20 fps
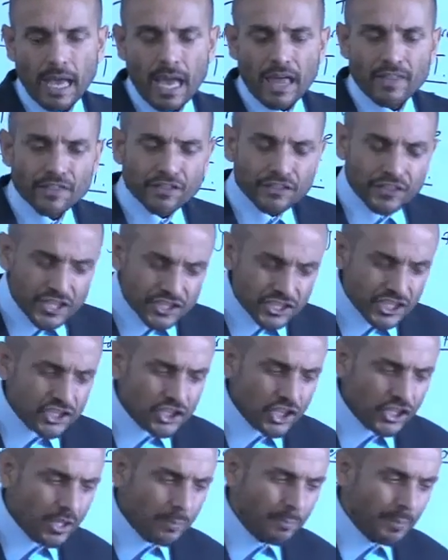And this is
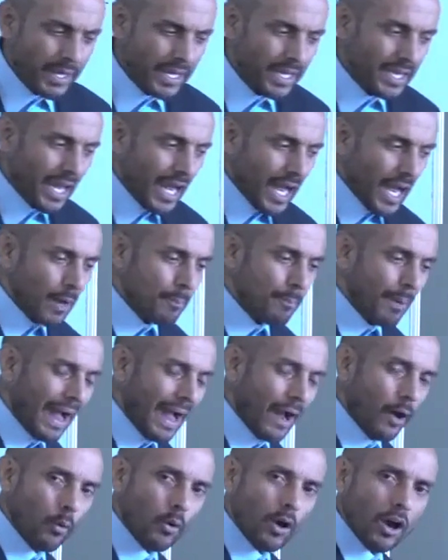going to be
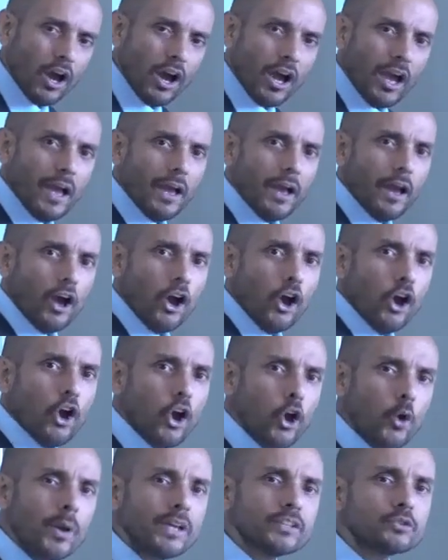about
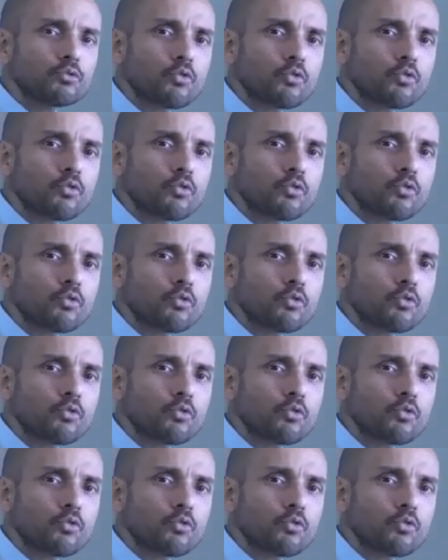who is